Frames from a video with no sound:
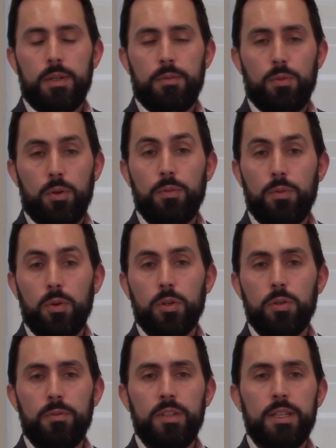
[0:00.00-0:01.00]
for
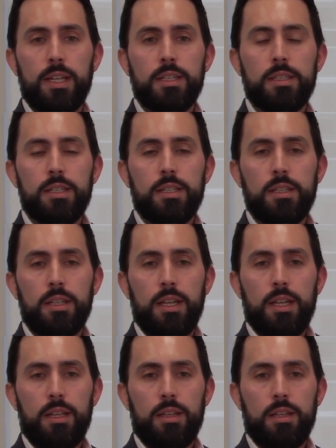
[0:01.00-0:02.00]
COVID-19,
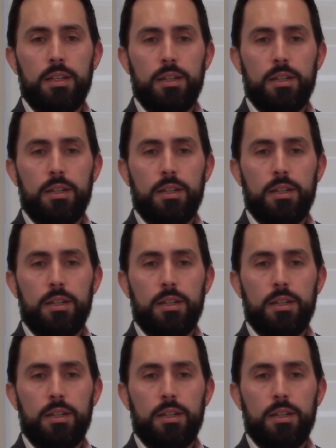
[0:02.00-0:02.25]
and